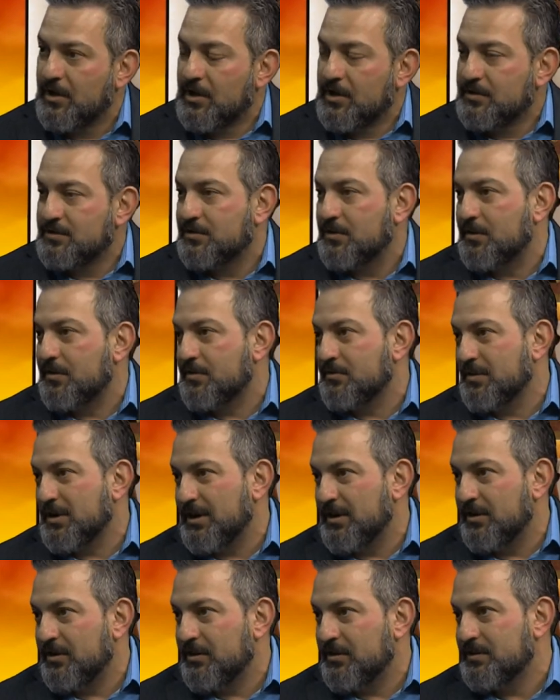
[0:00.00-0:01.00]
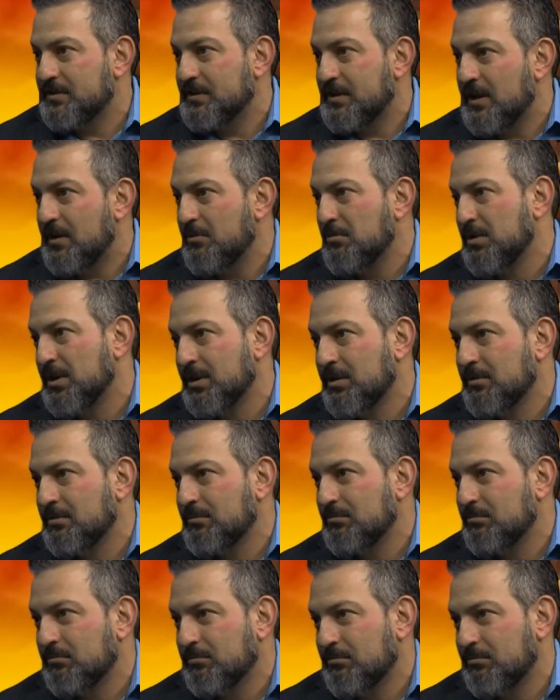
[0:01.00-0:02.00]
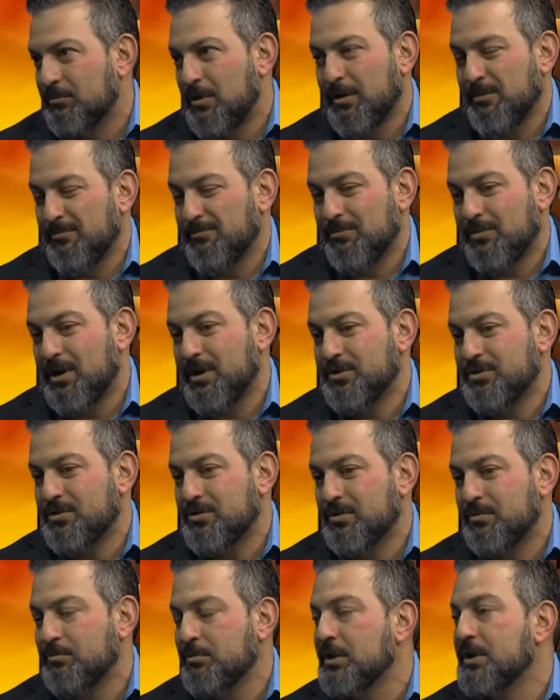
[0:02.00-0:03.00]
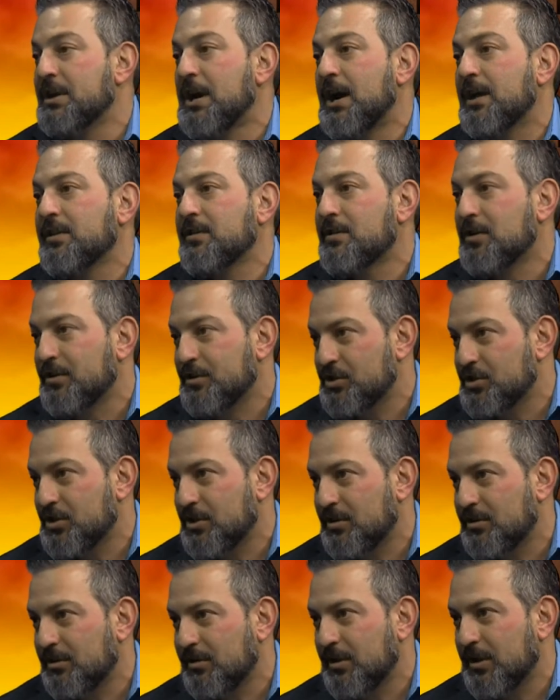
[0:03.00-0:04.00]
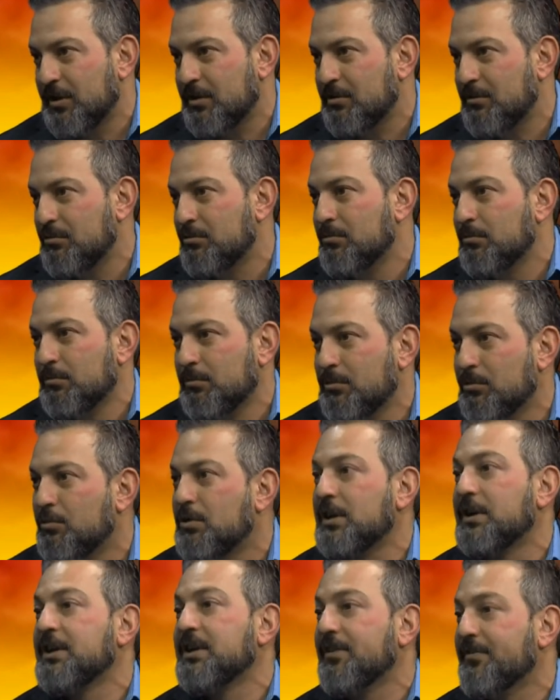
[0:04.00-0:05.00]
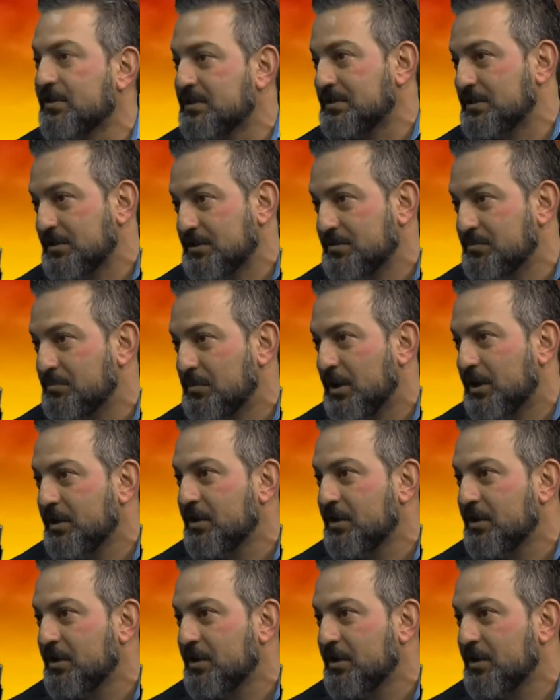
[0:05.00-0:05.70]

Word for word: Okay. So the creditors saying, well, what why should we not touch it like you you can give us this money